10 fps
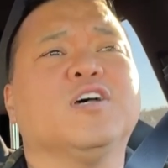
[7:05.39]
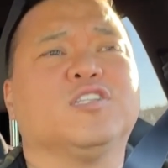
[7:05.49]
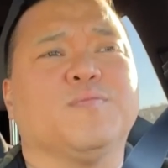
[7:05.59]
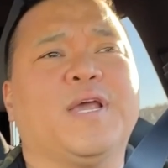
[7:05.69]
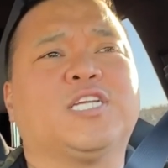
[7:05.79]

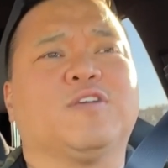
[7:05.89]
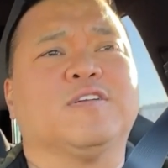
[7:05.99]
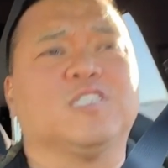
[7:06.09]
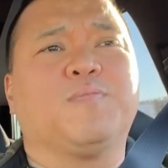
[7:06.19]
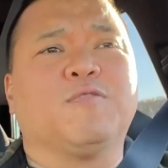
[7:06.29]
to make sure
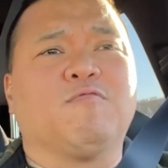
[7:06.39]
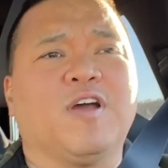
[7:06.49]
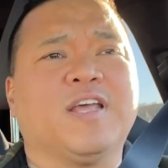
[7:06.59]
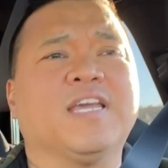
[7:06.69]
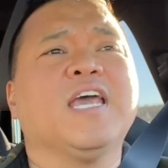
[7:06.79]
it's up and
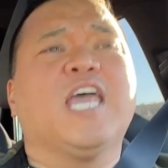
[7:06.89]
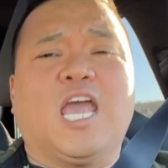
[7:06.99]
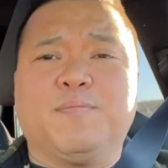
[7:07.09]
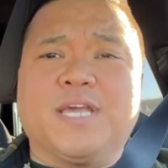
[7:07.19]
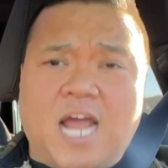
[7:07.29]
running
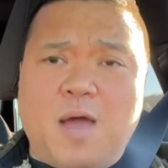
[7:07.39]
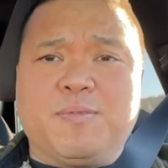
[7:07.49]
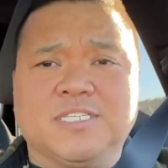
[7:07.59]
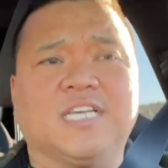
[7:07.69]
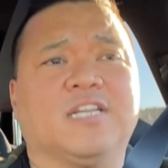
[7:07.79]
and be
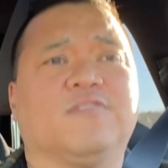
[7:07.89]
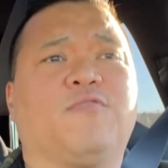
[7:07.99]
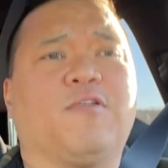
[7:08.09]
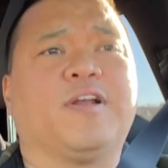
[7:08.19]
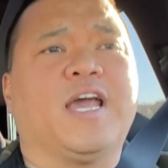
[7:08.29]
compensated
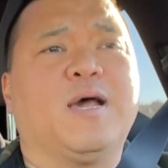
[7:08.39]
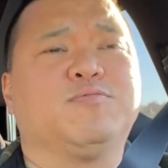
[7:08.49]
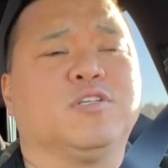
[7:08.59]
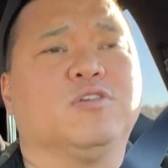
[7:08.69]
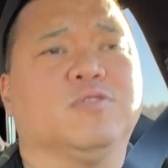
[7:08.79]
for it.
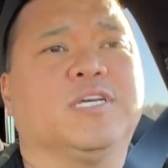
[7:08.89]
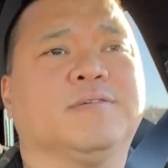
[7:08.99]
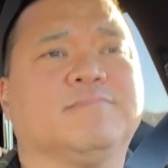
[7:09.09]
Absolutely.